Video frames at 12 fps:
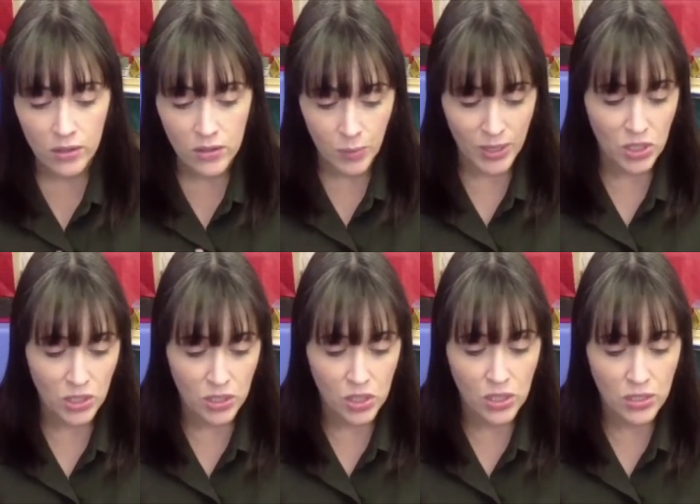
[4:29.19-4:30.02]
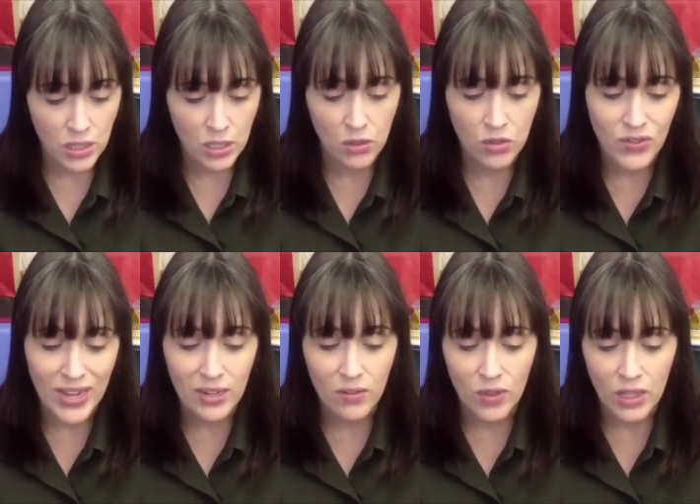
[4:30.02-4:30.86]
especially, she's a huge
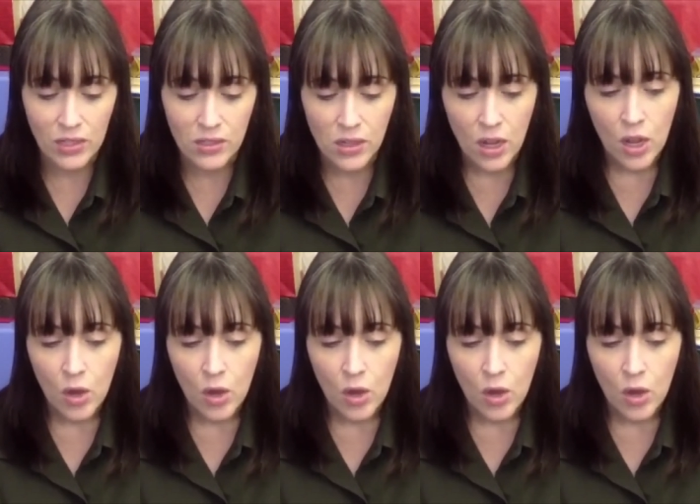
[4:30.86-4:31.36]
fan of these